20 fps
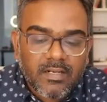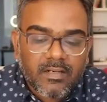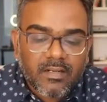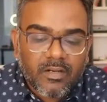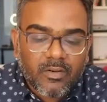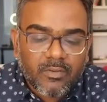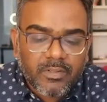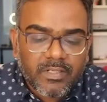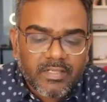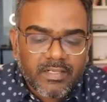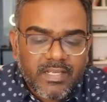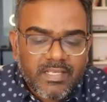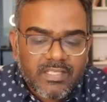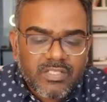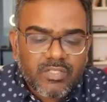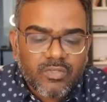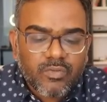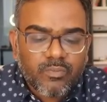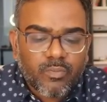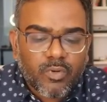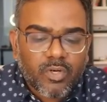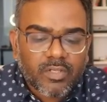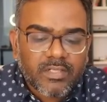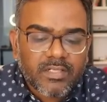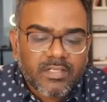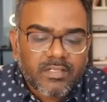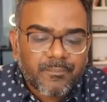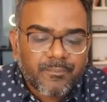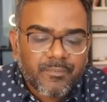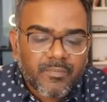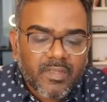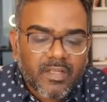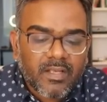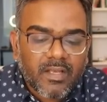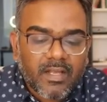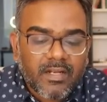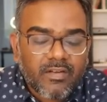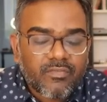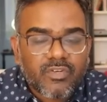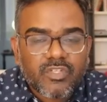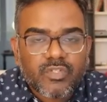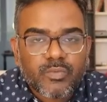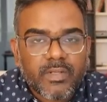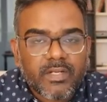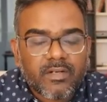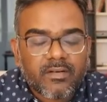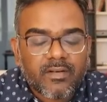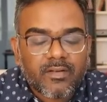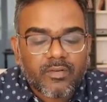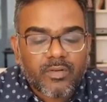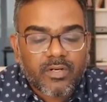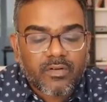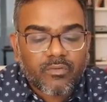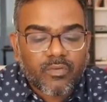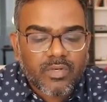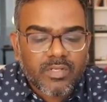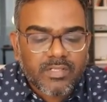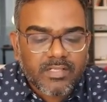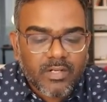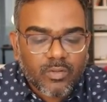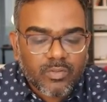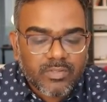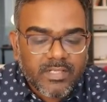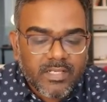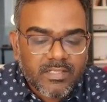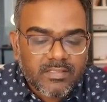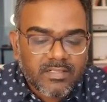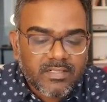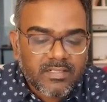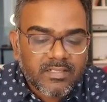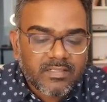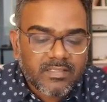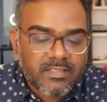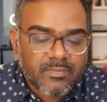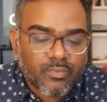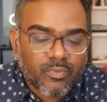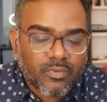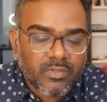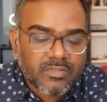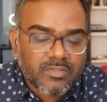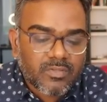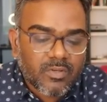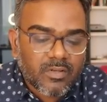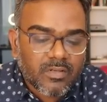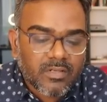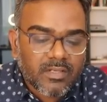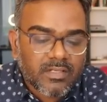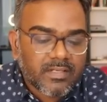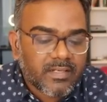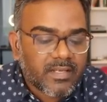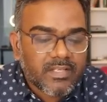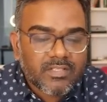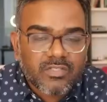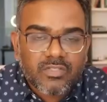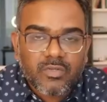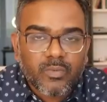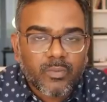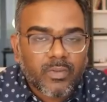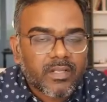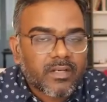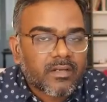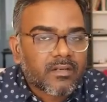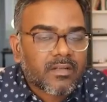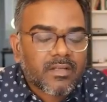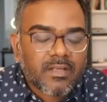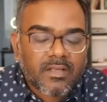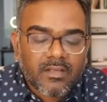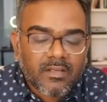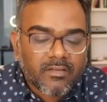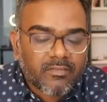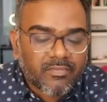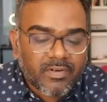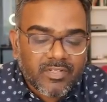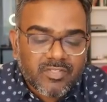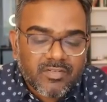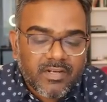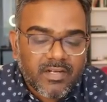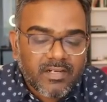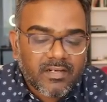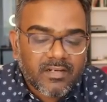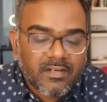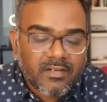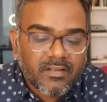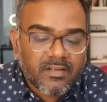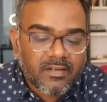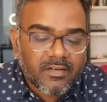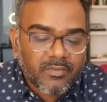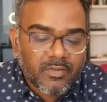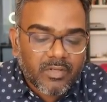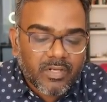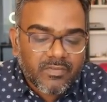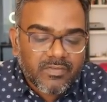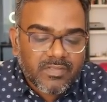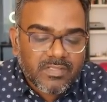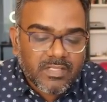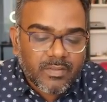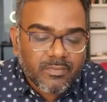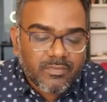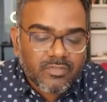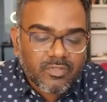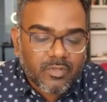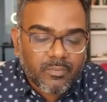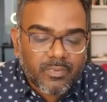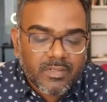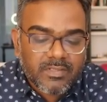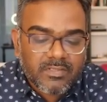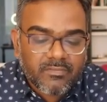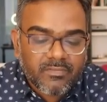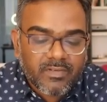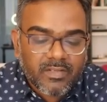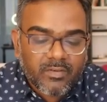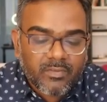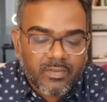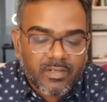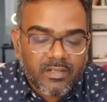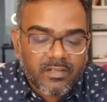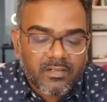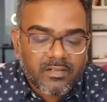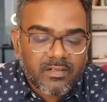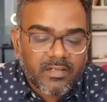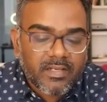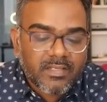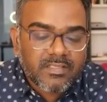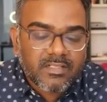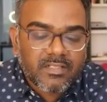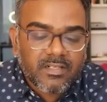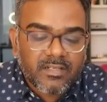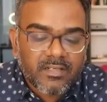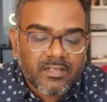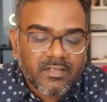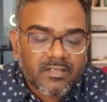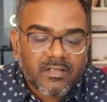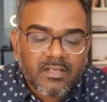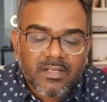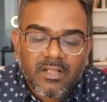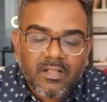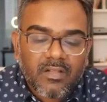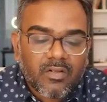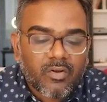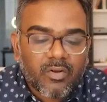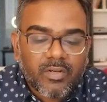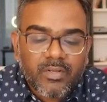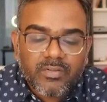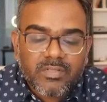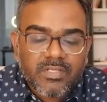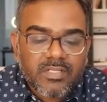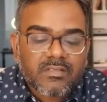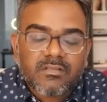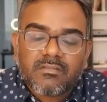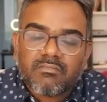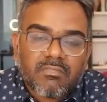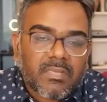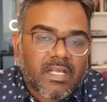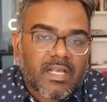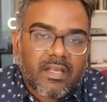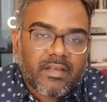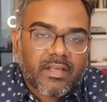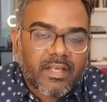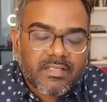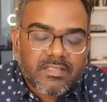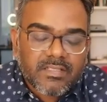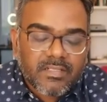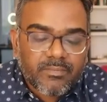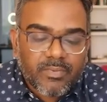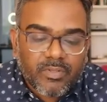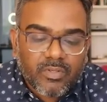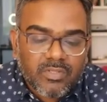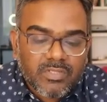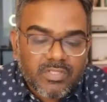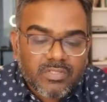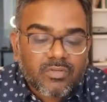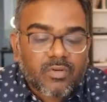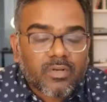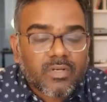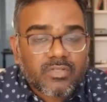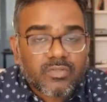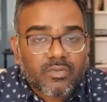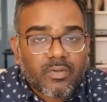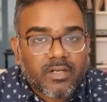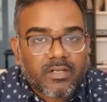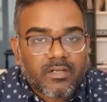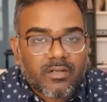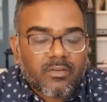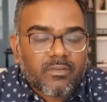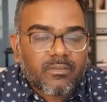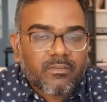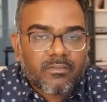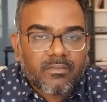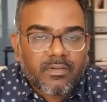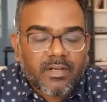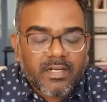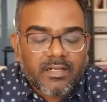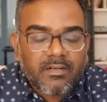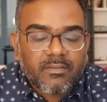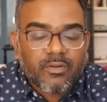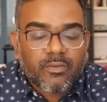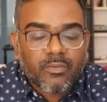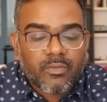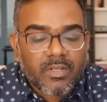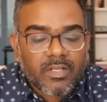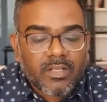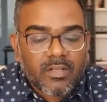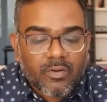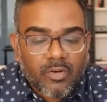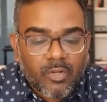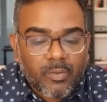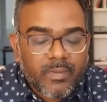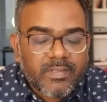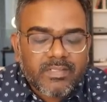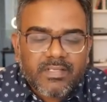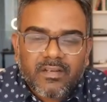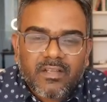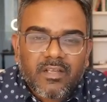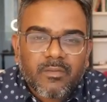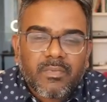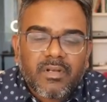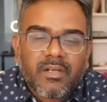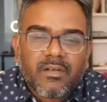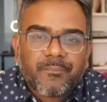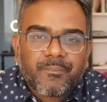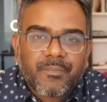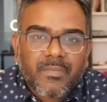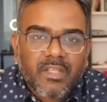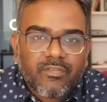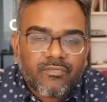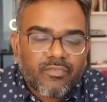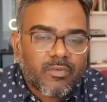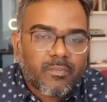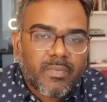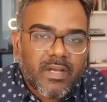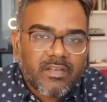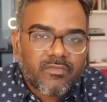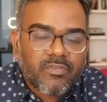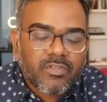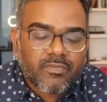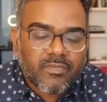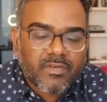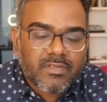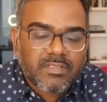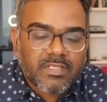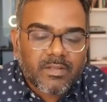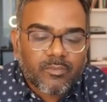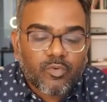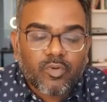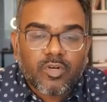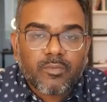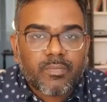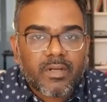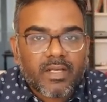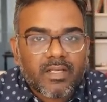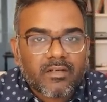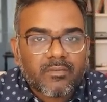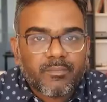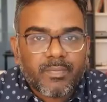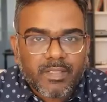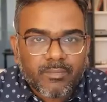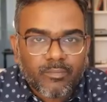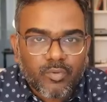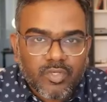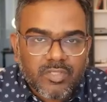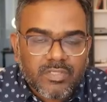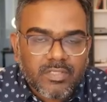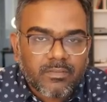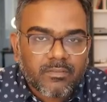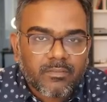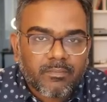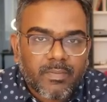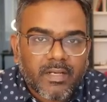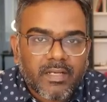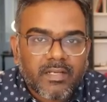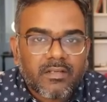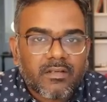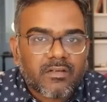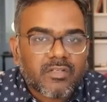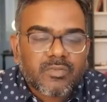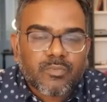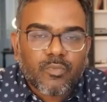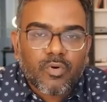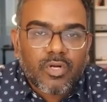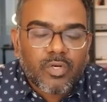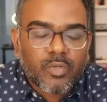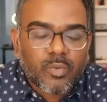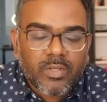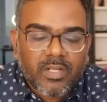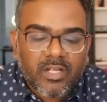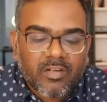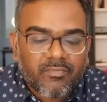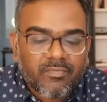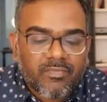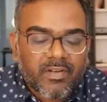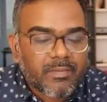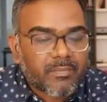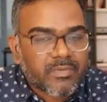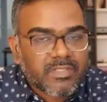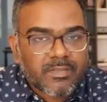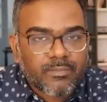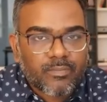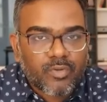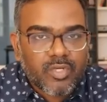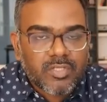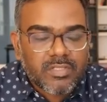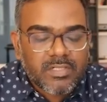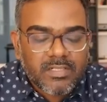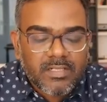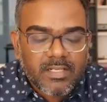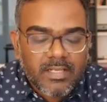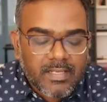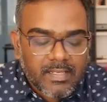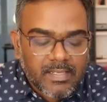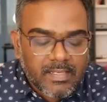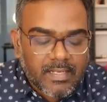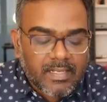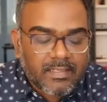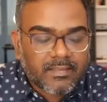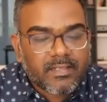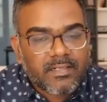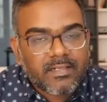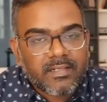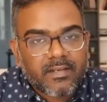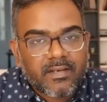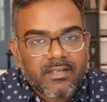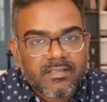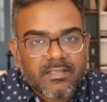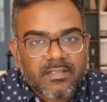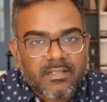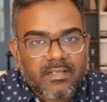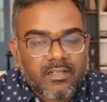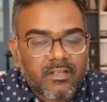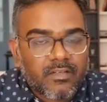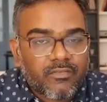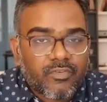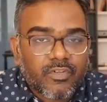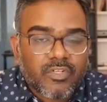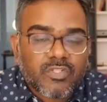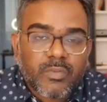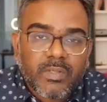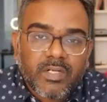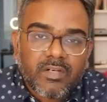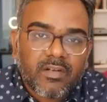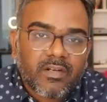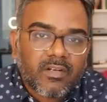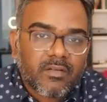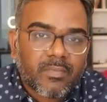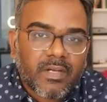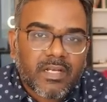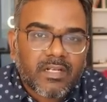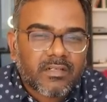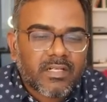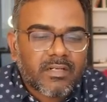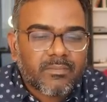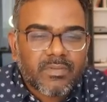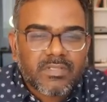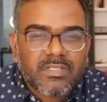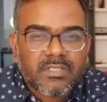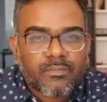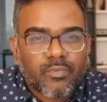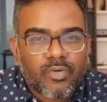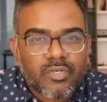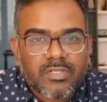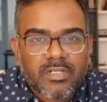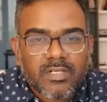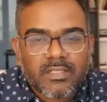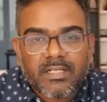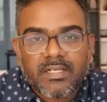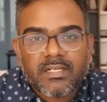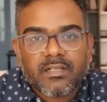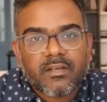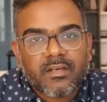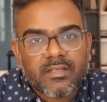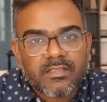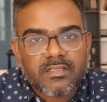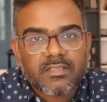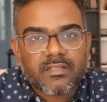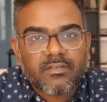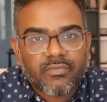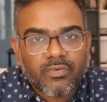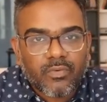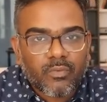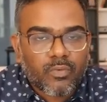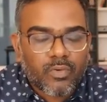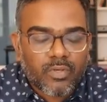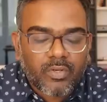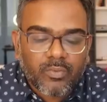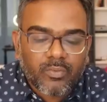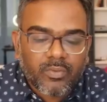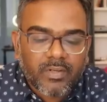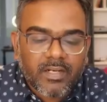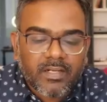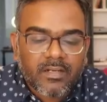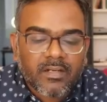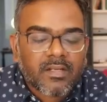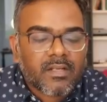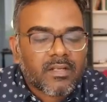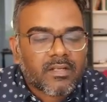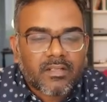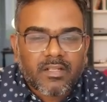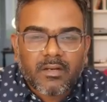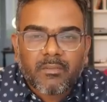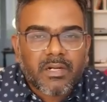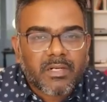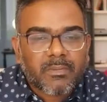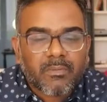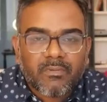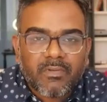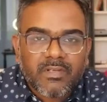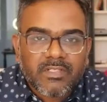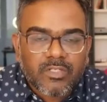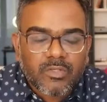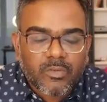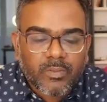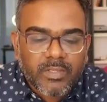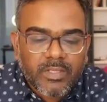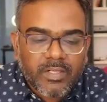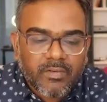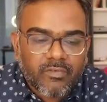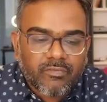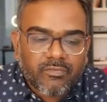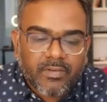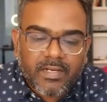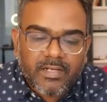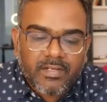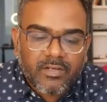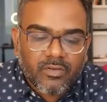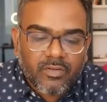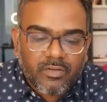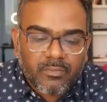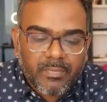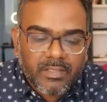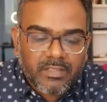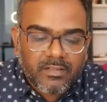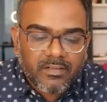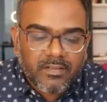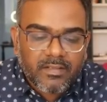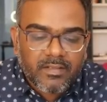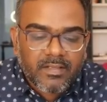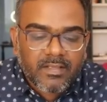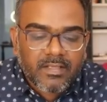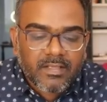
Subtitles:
Now, in case you bought it, and if you're a swing trader, you could have also exited this stock. In case you were frustrated, you could have just kept stop loss somewhere around here, exited here, or you just exit because the stock is going down, right? Now, always I recommend, if you're buying for the first time, not buy a big position. Buy a small 2.5%, 5% position and then increase it. If you're a swing trader, buy a 10% position and then increase it if you want to, right? There are multiple ways to do it. You have to find your method.